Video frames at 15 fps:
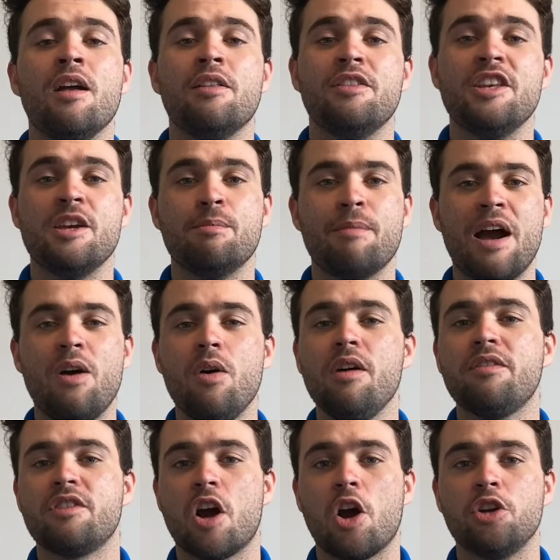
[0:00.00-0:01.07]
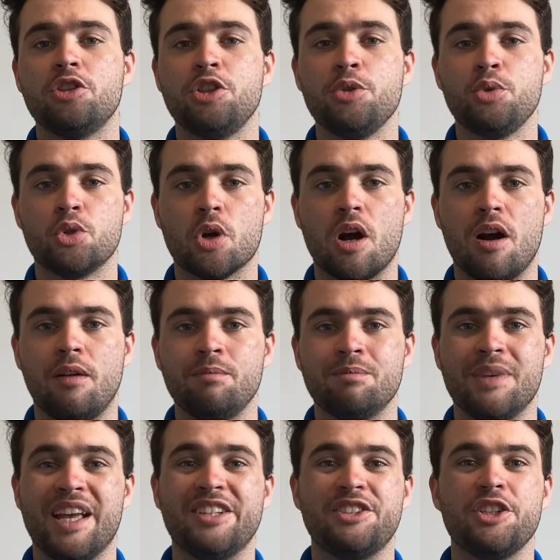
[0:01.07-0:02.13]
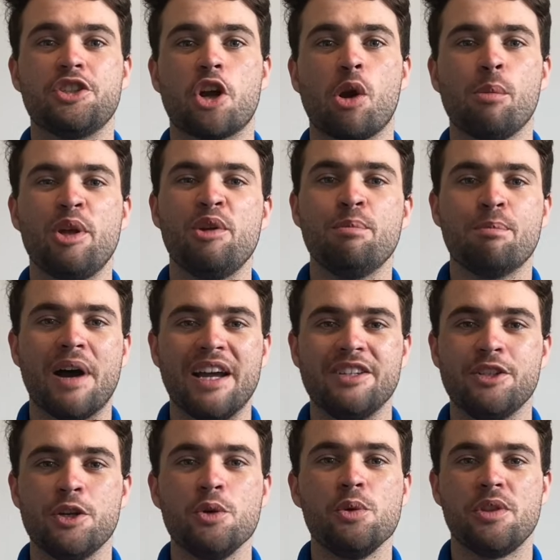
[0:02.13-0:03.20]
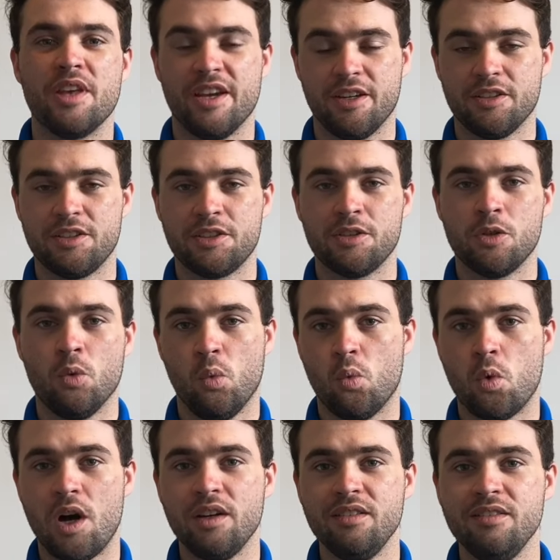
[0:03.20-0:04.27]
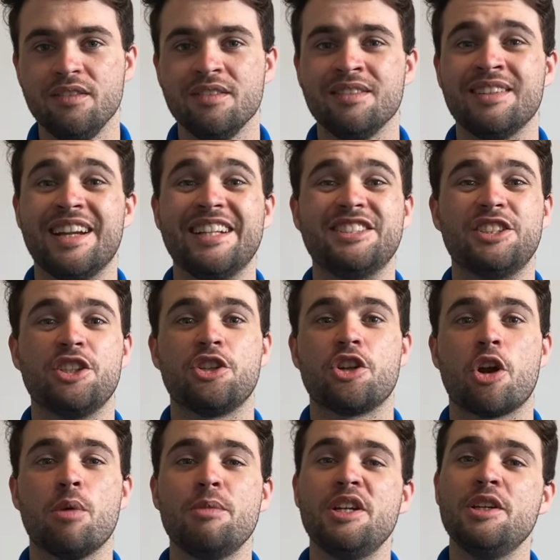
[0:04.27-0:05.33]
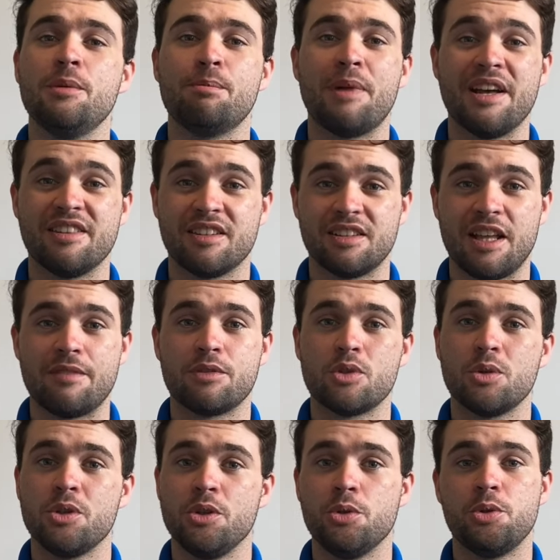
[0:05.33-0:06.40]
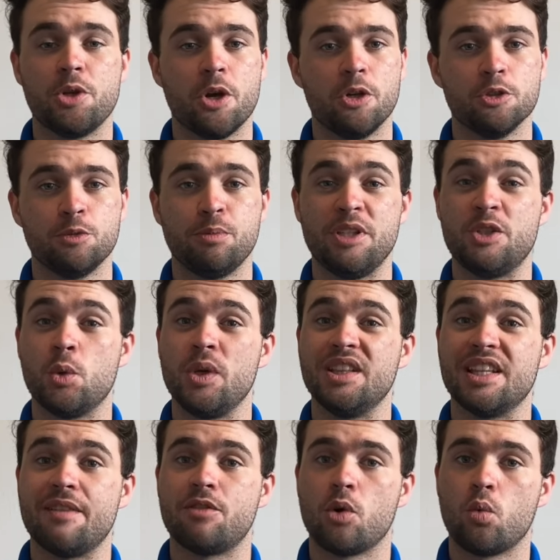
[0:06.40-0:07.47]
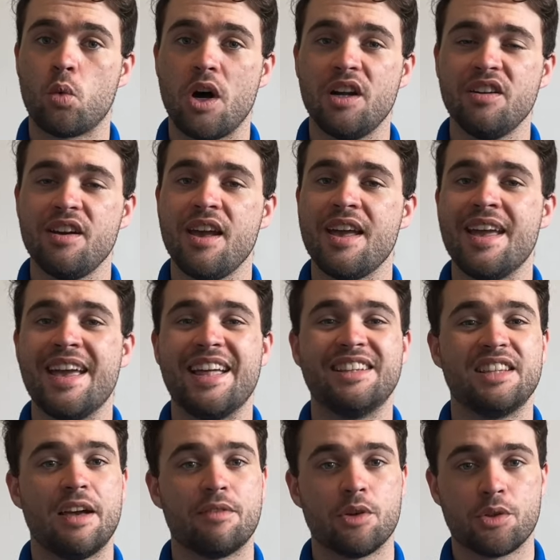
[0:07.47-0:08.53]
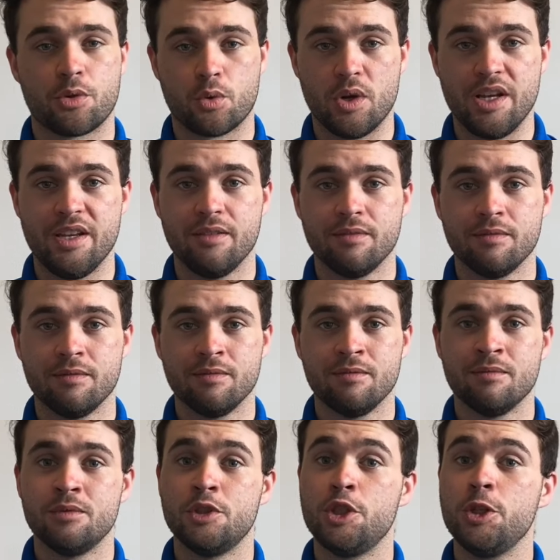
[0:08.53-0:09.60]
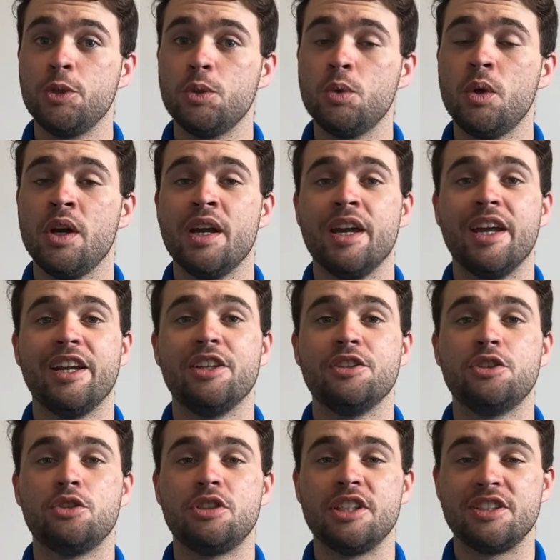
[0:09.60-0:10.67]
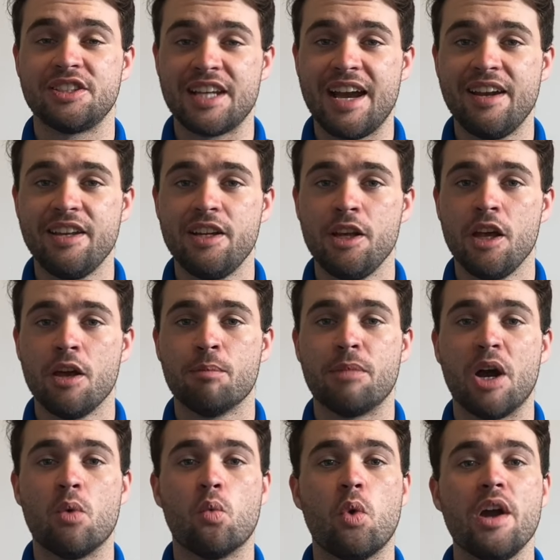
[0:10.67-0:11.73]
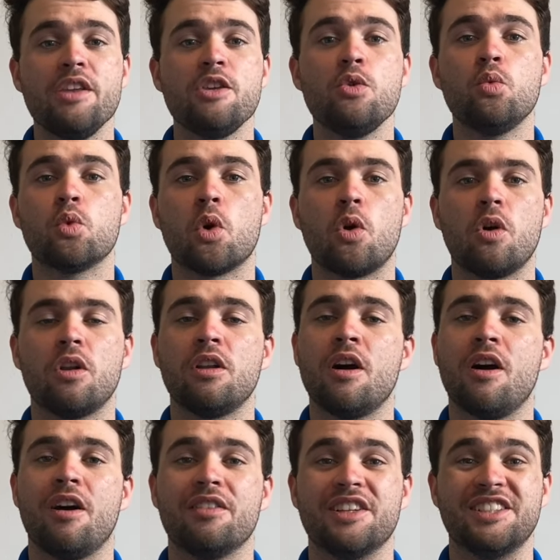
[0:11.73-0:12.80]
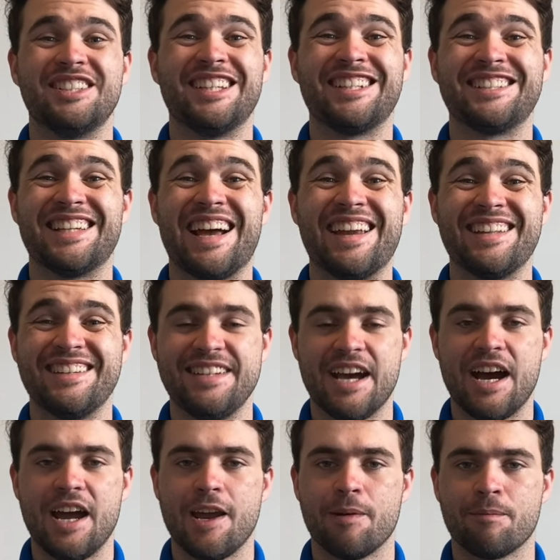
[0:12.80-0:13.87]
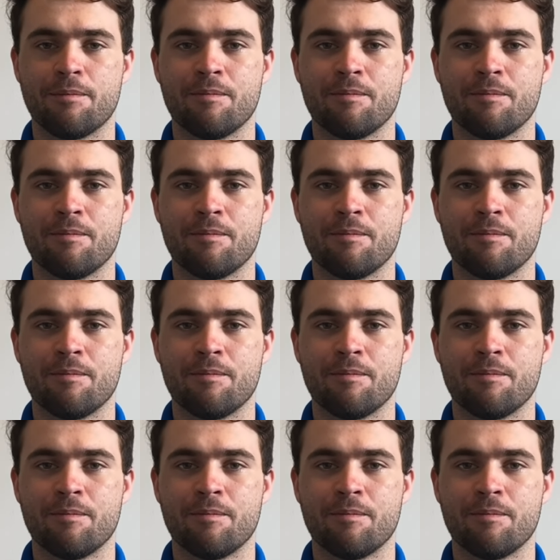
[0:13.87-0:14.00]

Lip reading: The amount of cards you draw is determined by 2 things. One is determined by the level you chose between level 1 and level 3. 2, it is decided by what you roll on the 6-sided die.